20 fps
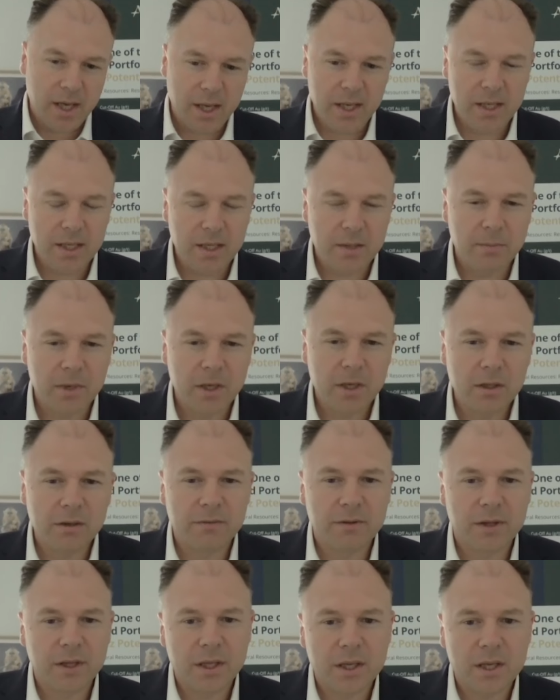in the middle
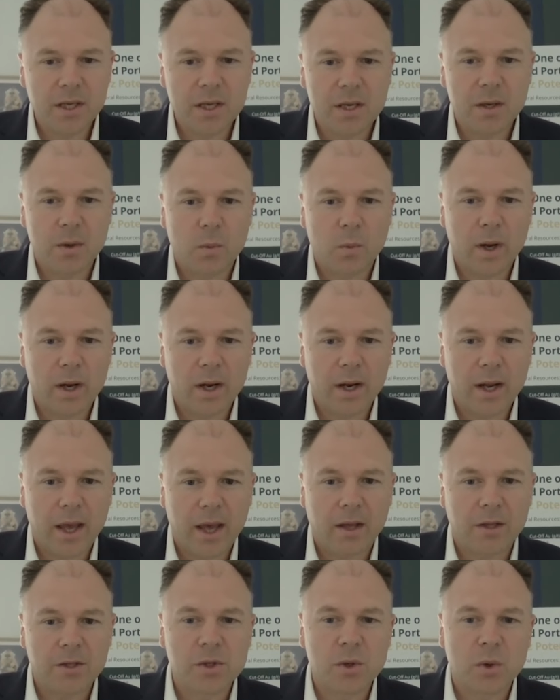of the year went
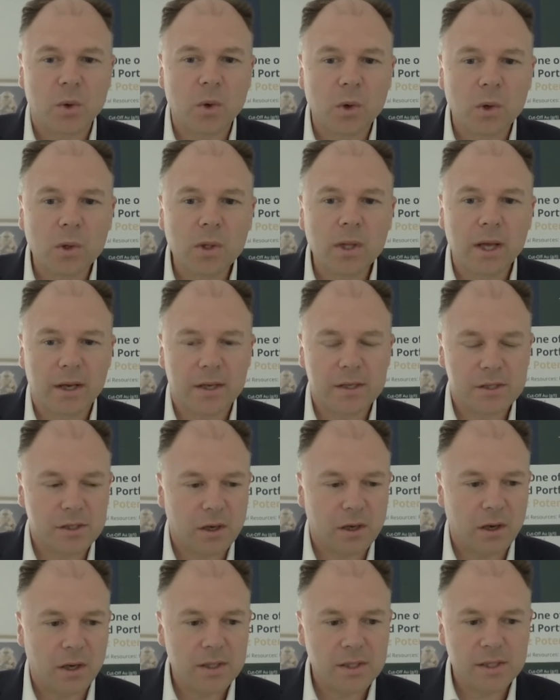out to all our
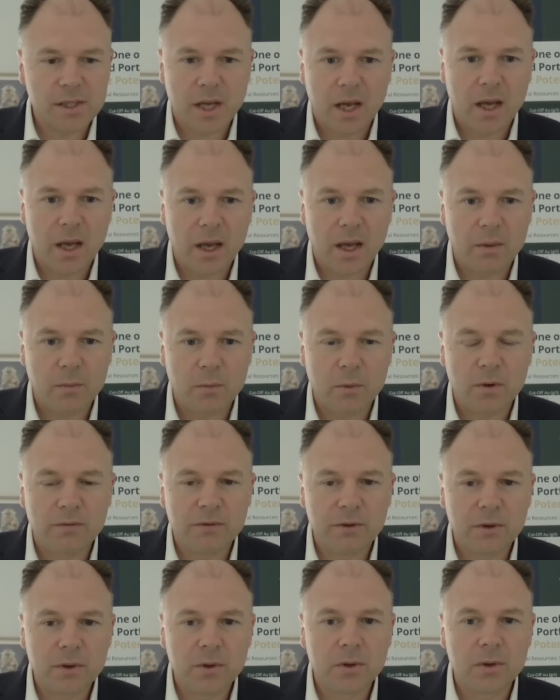sites and
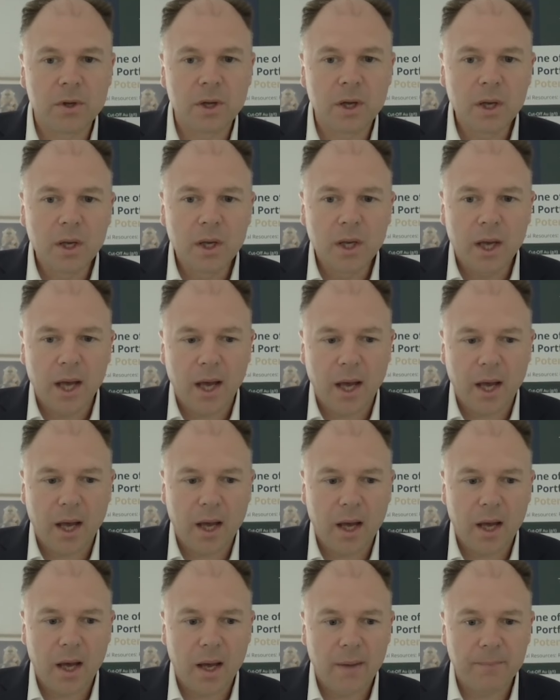reviewed
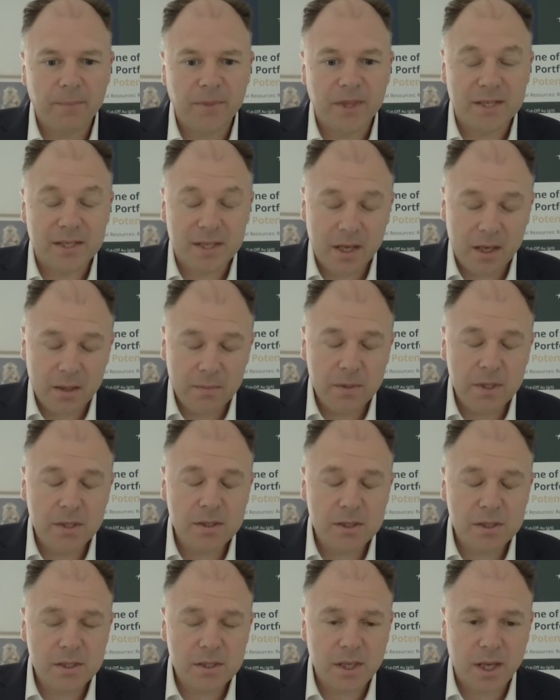the
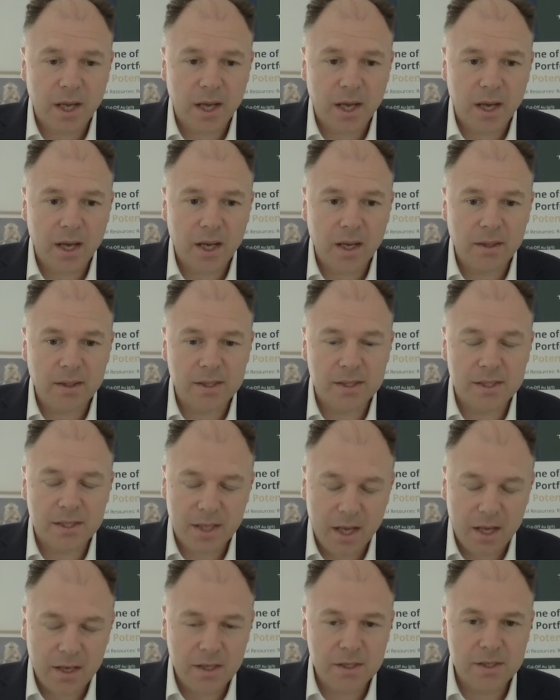tenements, the
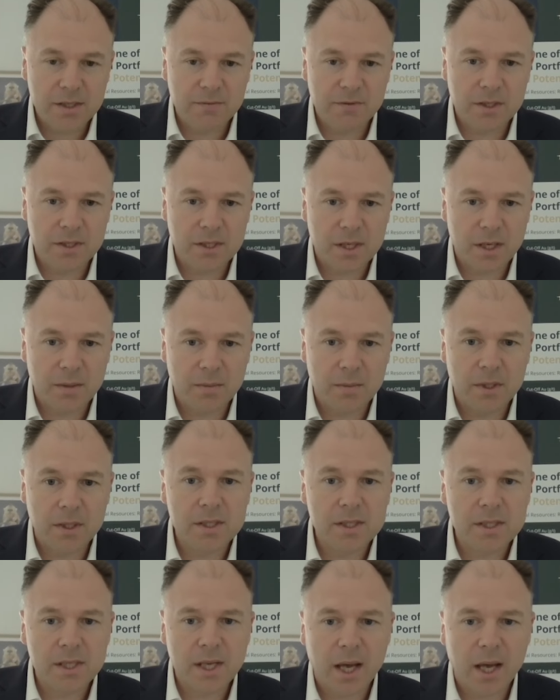standings of the
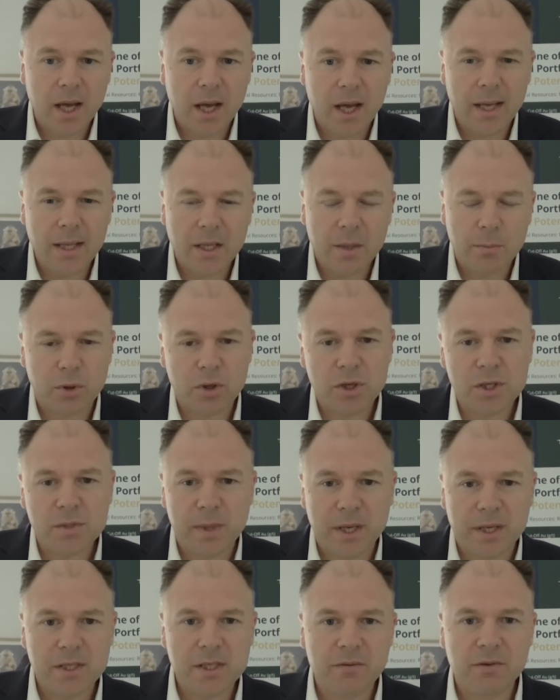tenements, and the
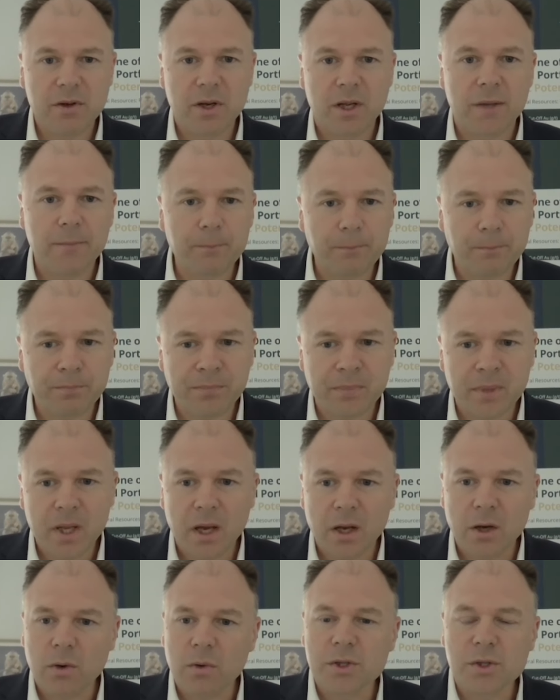prospectivity
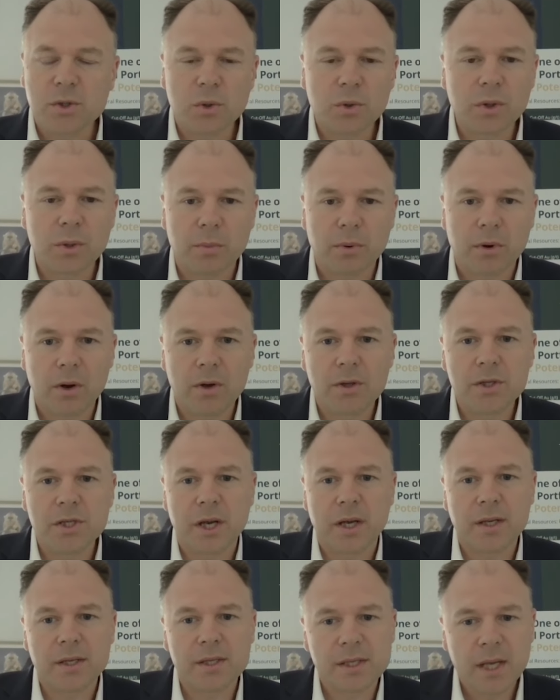across all the
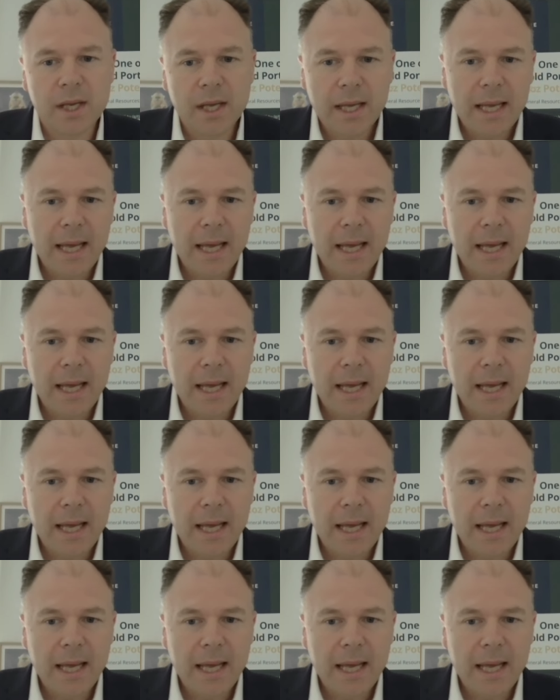projects.